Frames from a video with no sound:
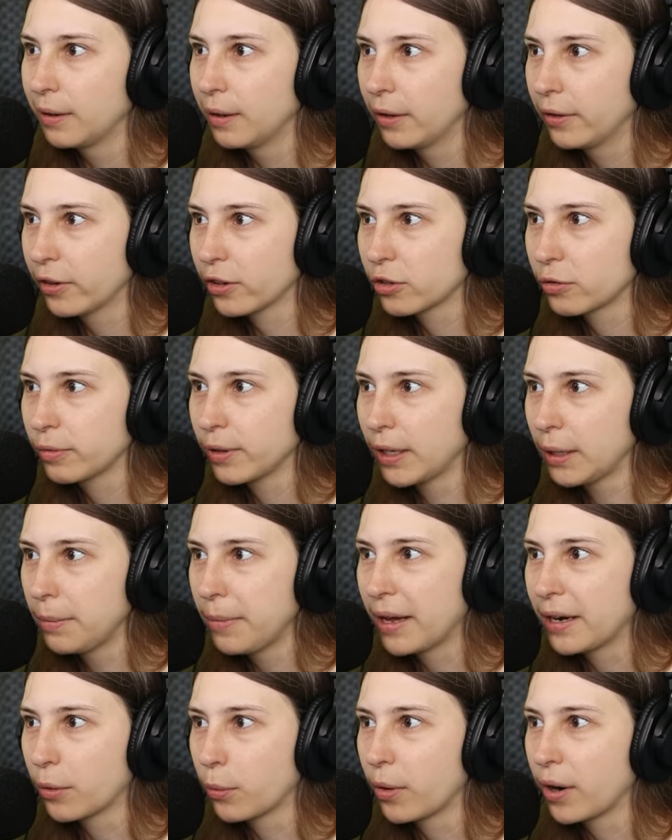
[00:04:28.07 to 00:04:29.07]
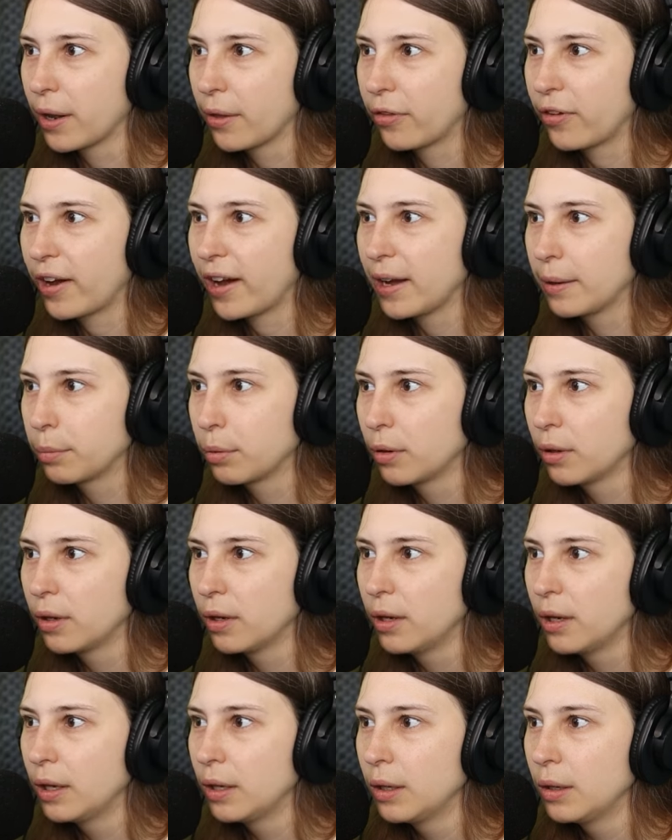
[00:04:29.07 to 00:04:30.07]
It doesn't really matter what I type.
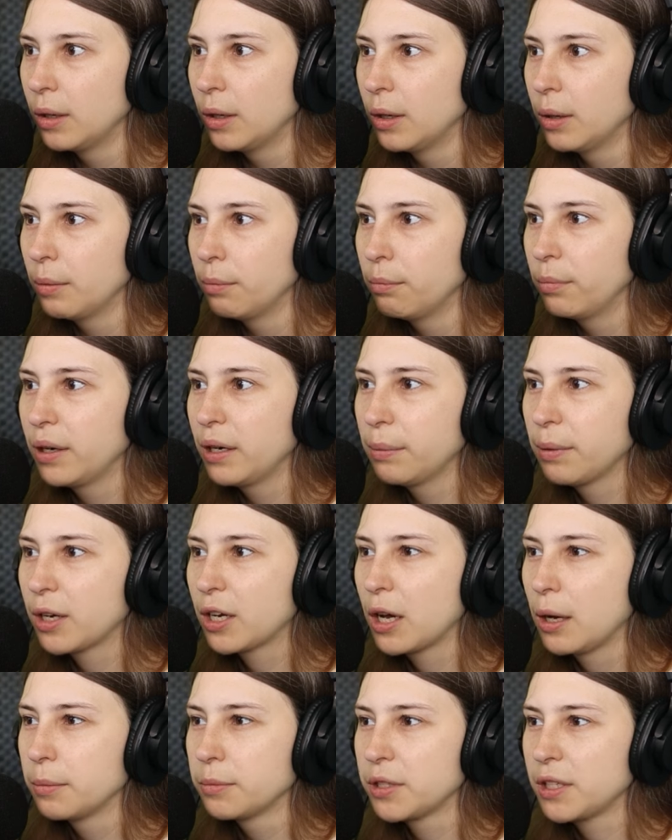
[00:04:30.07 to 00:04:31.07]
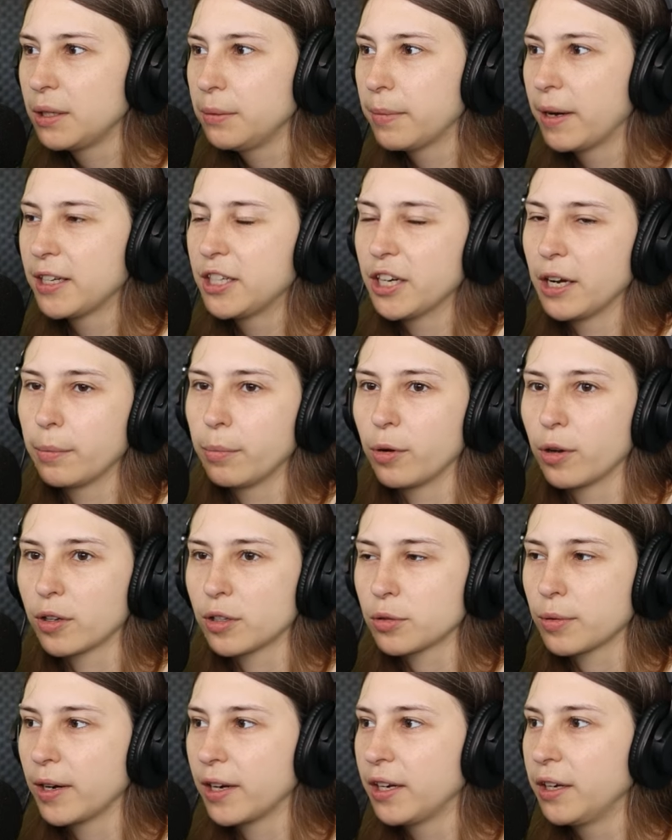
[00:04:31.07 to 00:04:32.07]
But it becomes in my chat
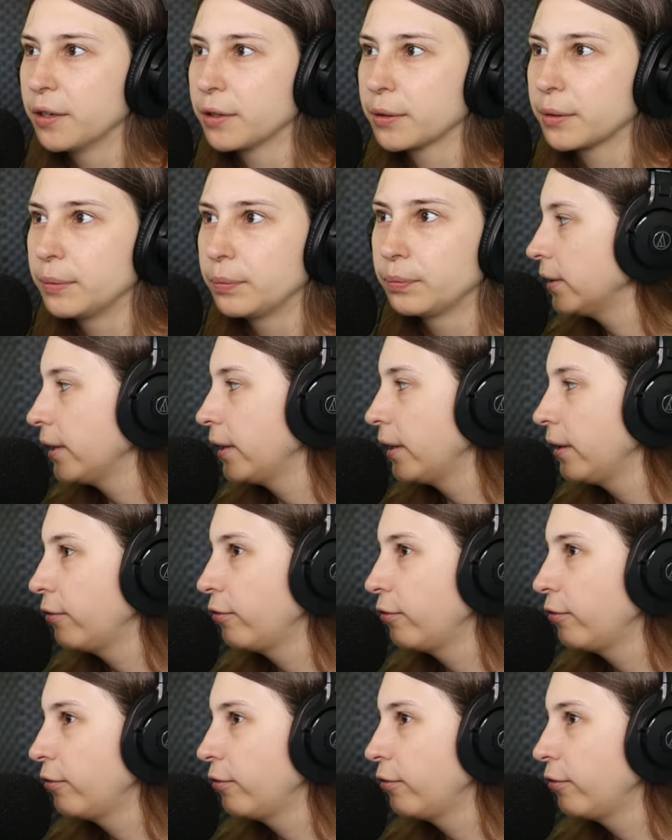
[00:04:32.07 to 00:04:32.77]
box right here. And